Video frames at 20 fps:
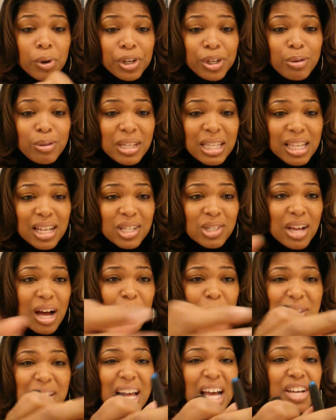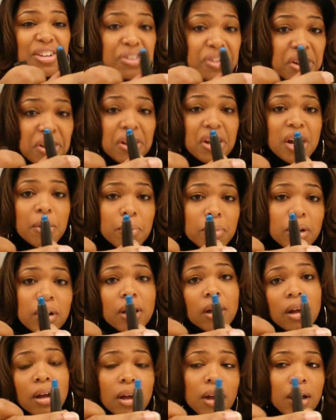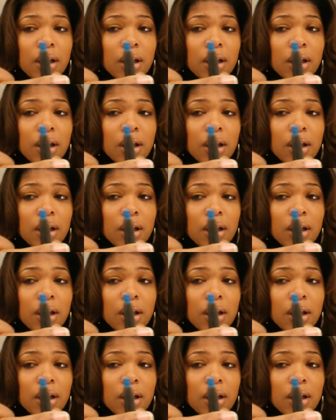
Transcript: were using this. I was like, yeah,